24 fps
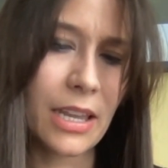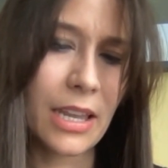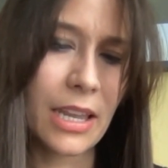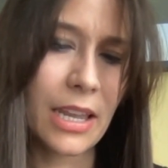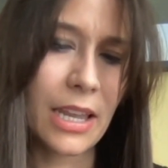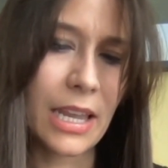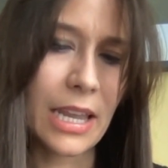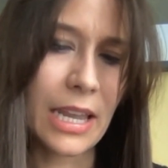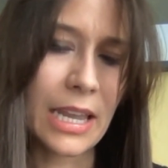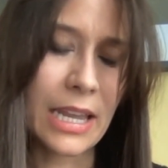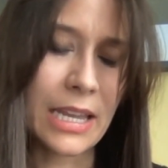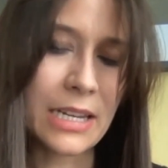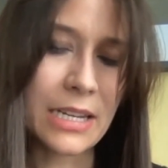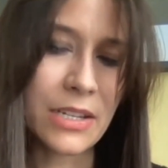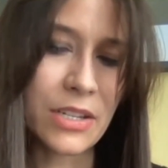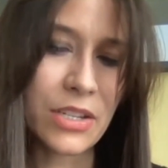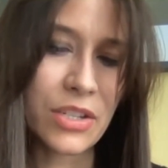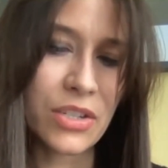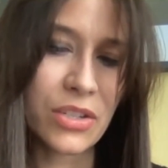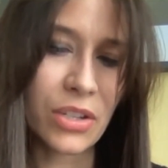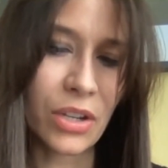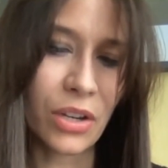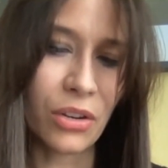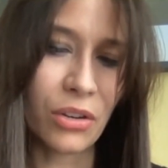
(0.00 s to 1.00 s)
And
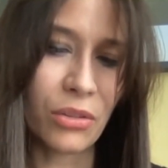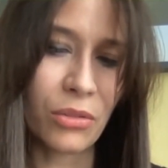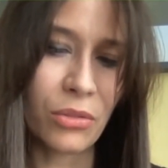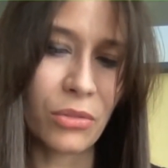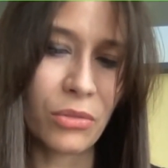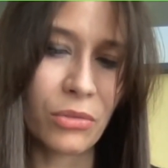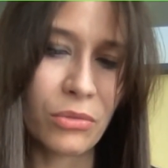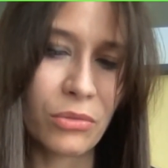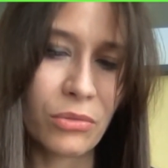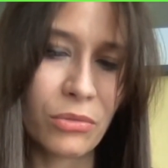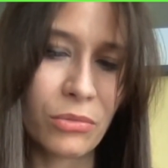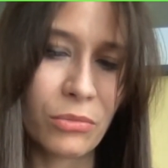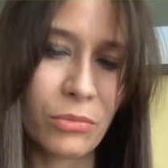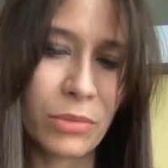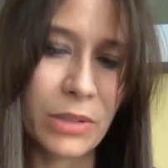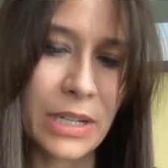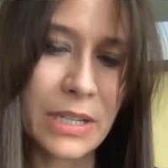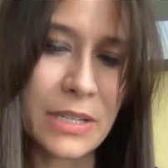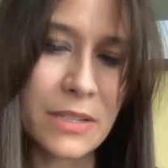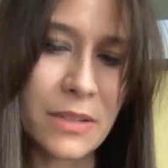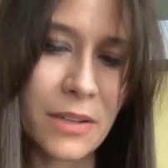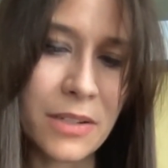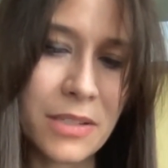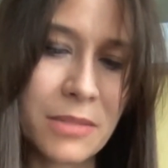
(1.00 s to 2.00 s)
so when I
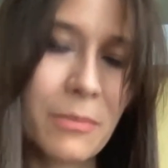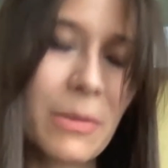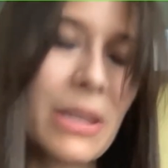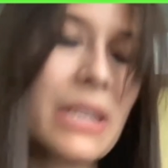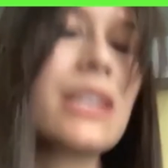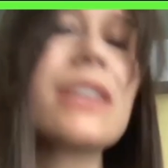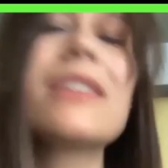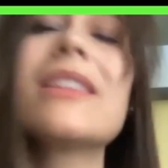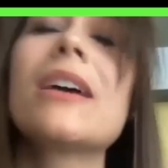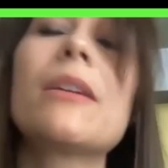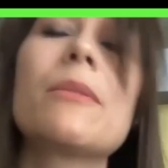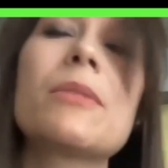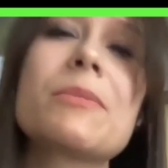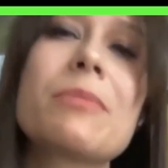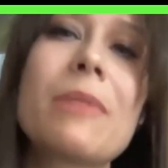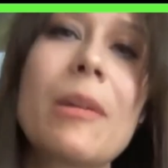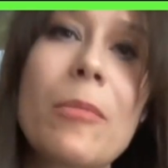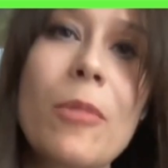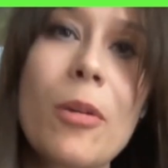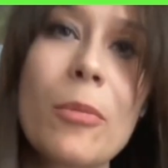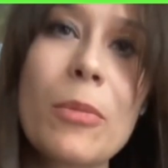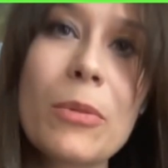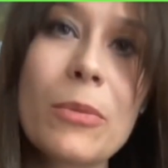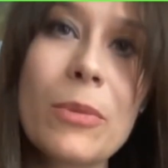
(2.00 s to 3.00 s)
saw Dominion, that was my
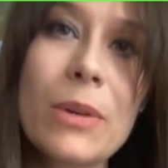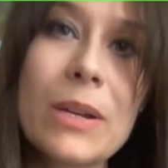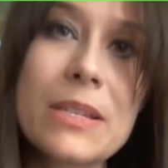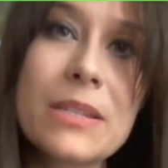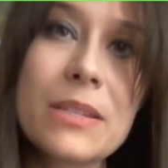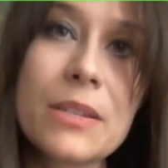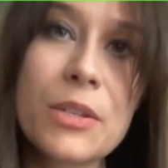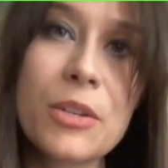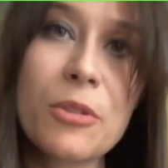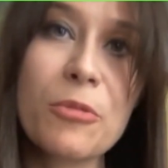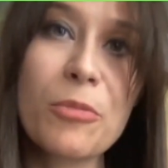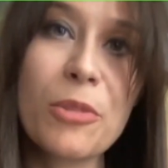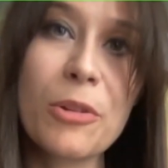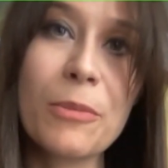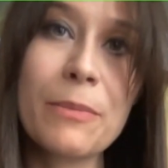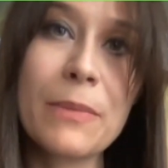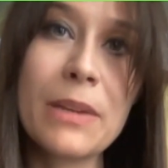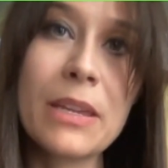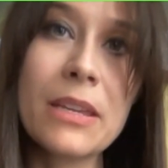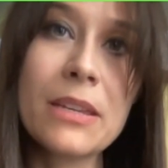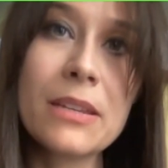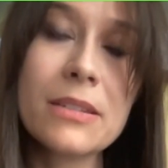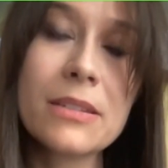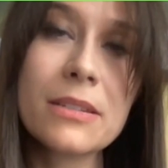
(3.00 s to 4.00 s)
moment where I said no more
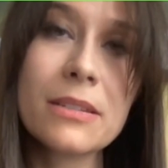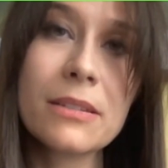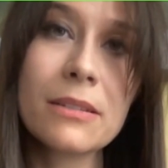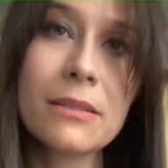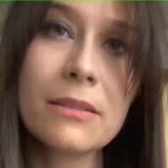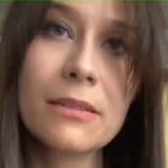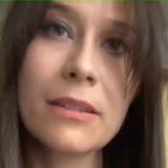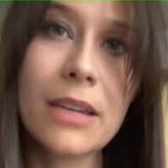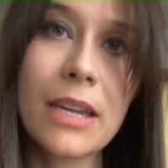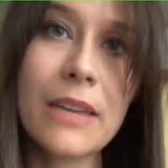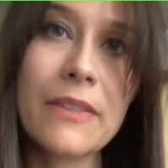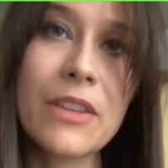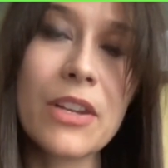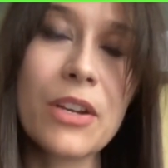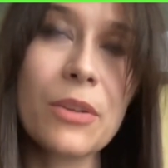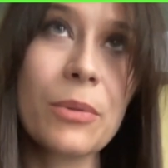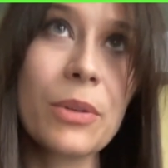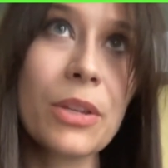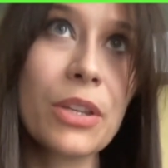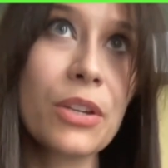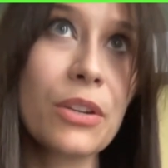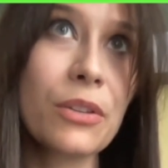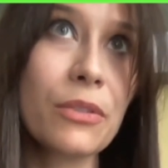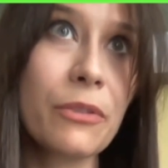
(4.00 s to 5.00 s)
meat. And then a
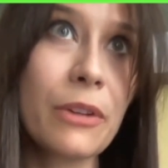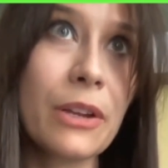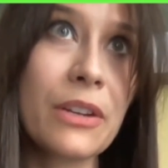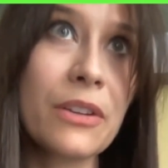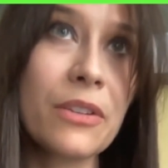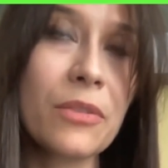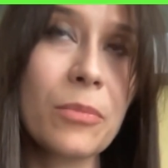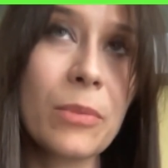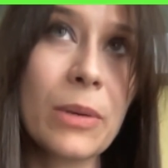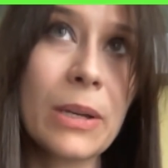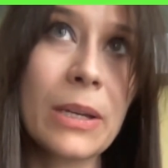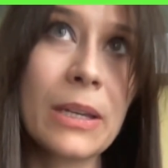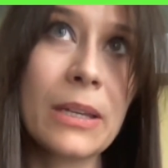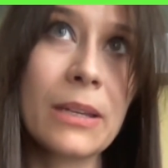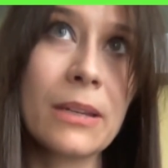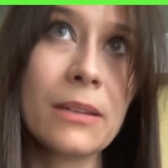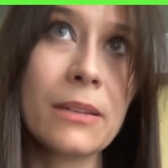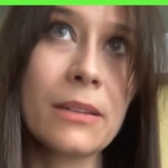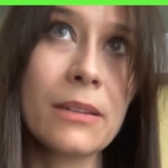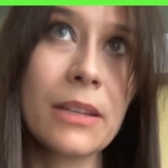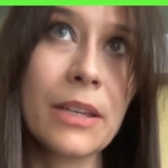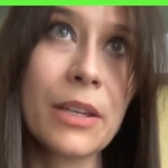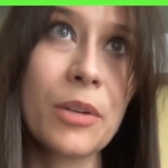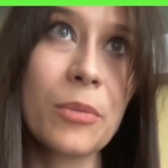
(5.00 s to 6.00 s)
really good friend of
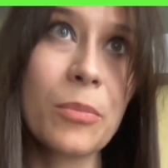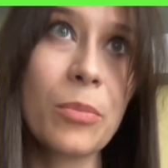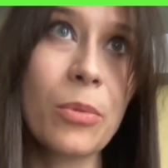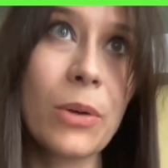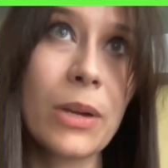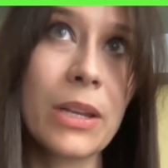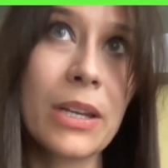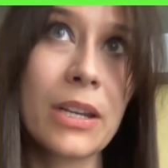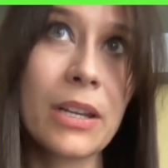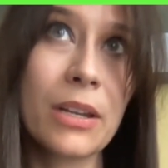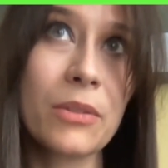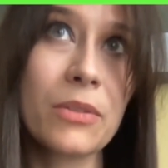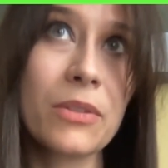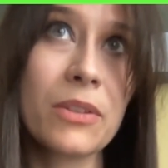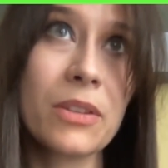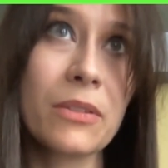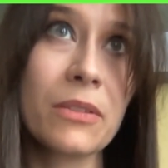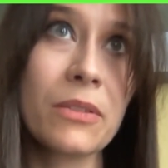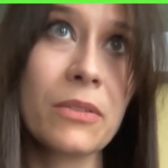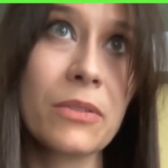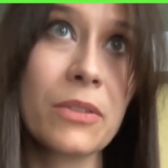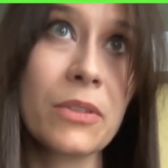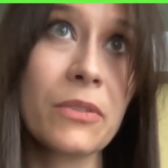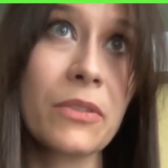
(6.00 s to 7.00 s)
mine later pointed out
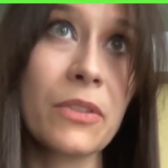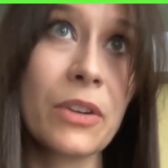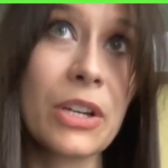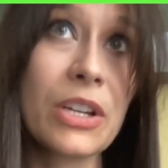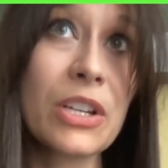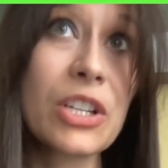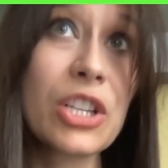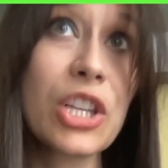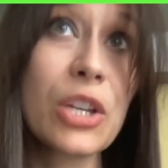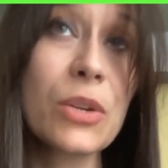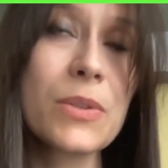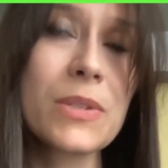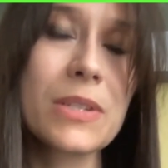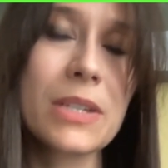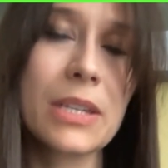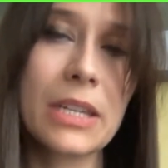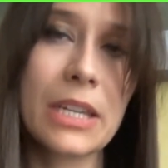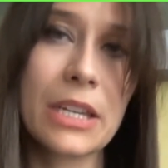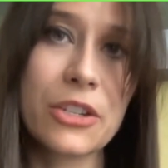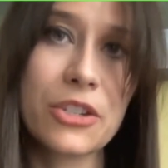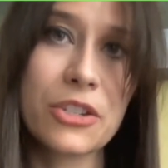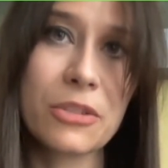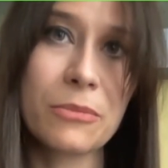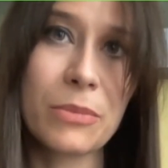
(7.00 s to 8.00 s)
the very close
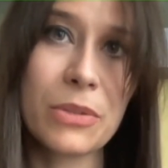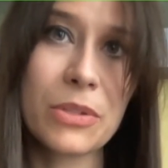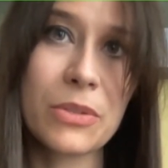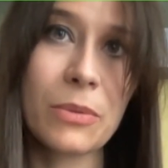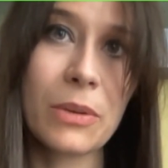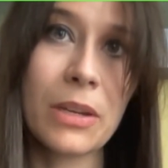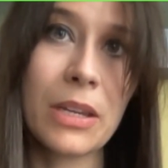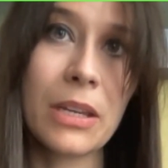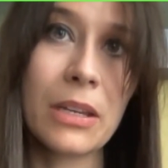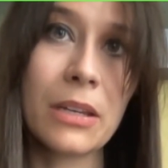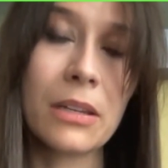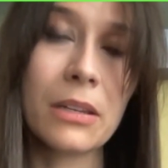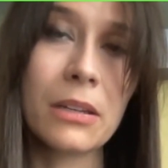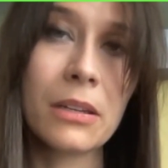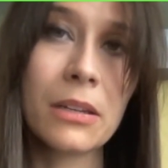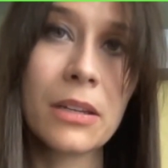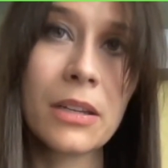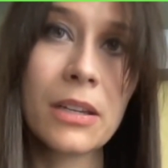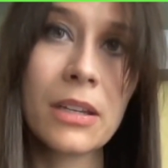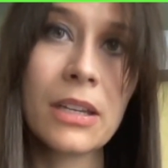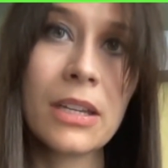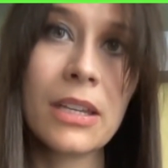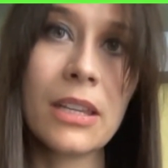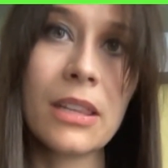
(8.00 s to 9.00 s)
connection between
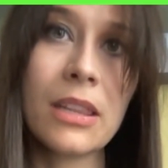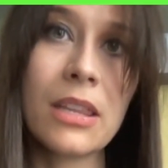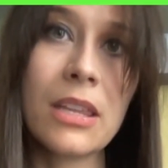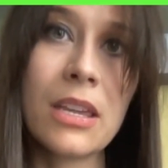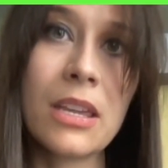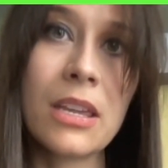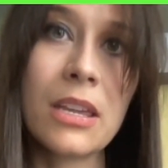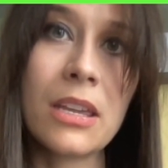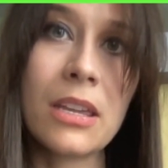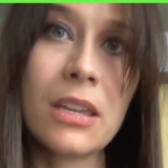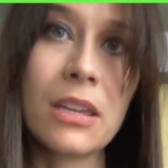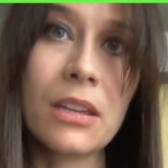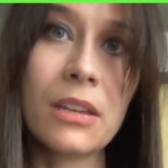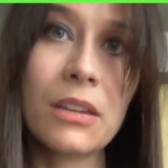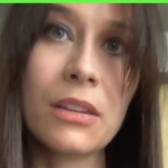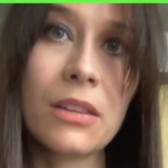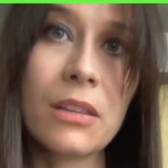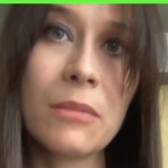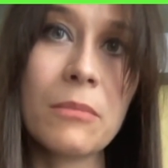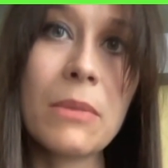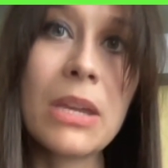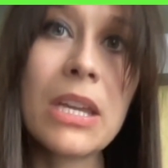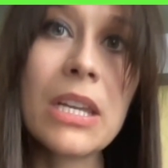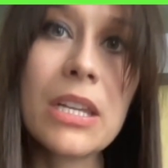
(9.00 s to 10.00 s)
the
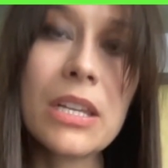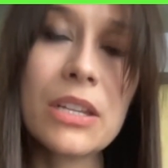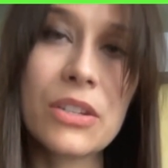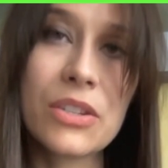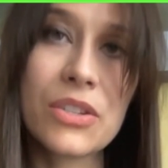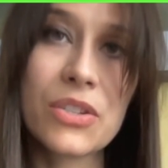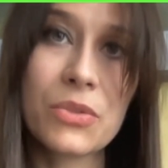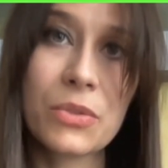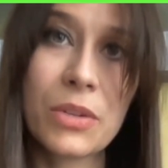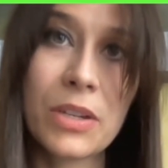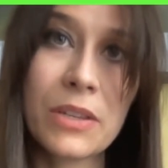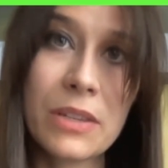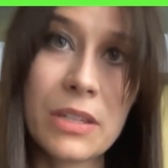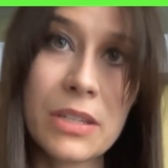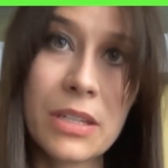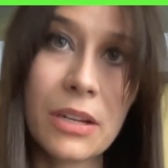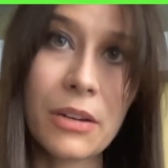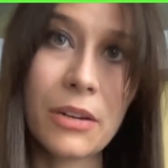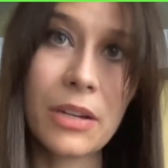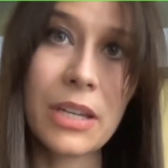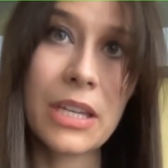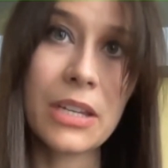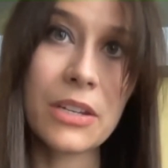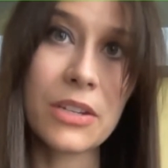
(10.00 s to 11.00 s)
meat industry and the
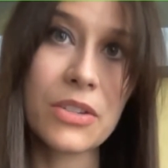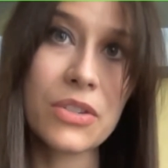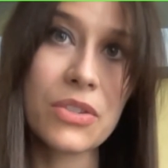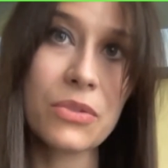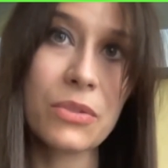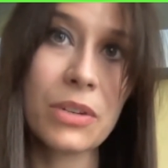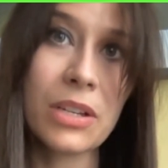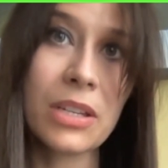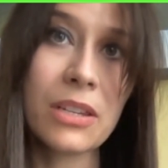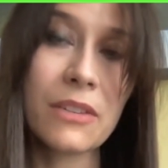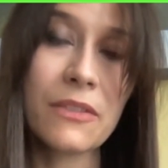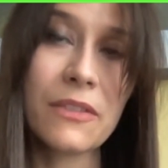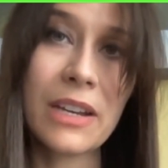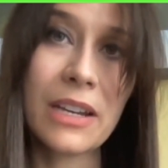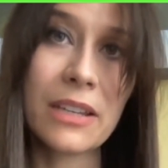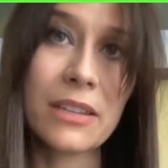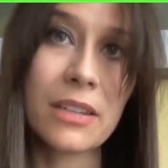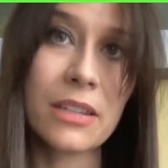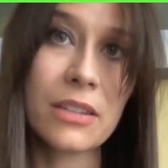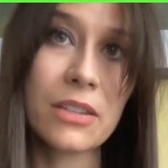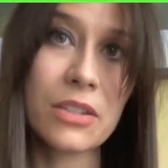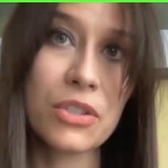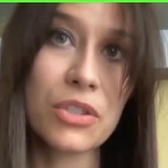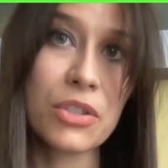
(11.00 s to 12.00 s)
dairy industry, and the fact
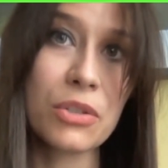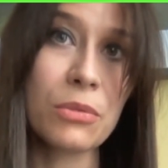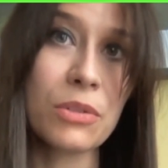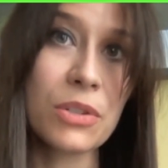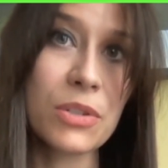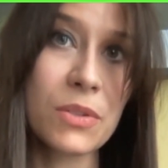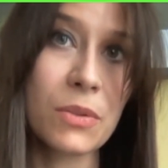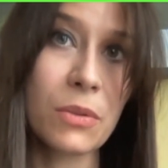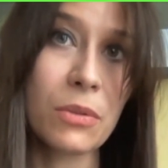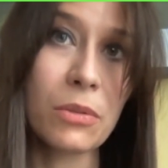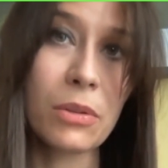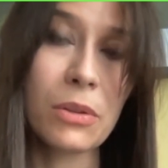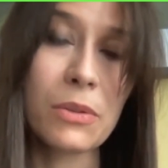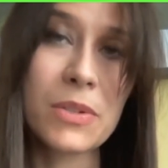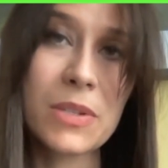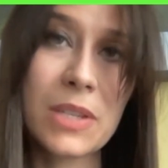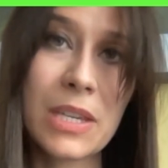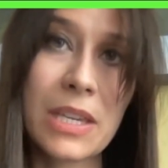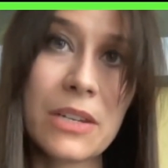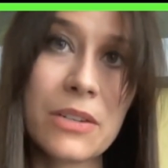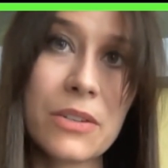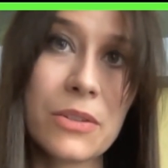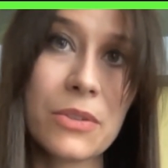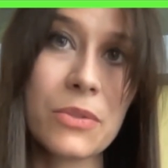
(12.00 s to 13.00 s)
that the two are so closely
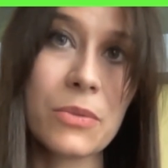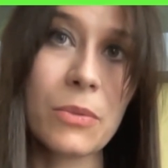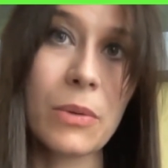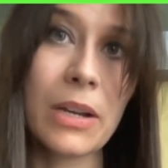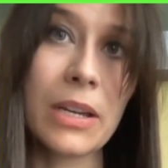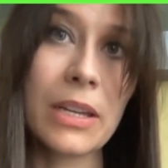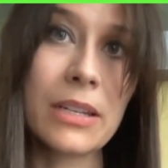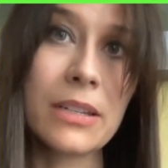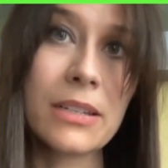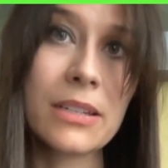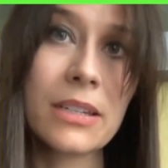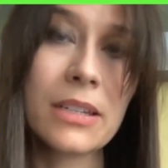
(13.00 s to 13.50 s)
intertwined.